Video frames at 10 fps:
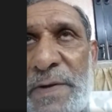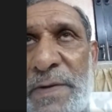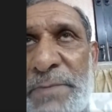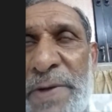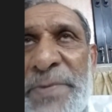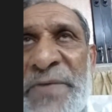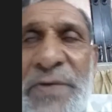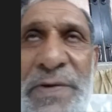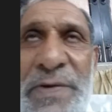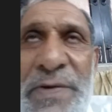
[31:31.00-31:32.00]
But
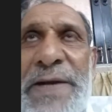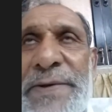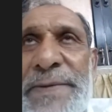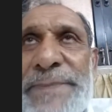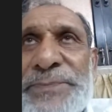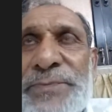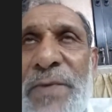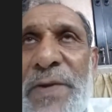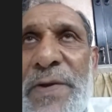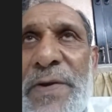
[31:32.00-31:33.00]
before that,
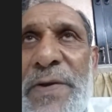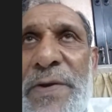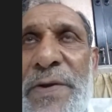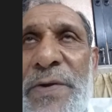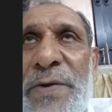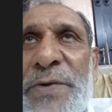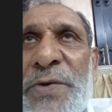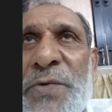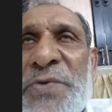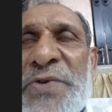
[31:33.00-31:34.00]

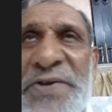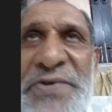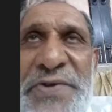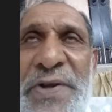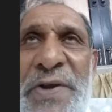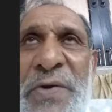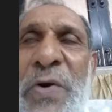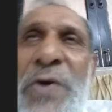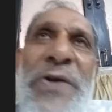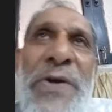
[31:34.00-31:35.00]
you just
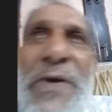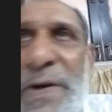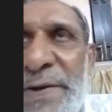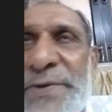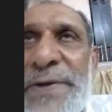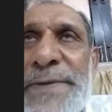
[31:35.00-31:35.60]
recall your knowledge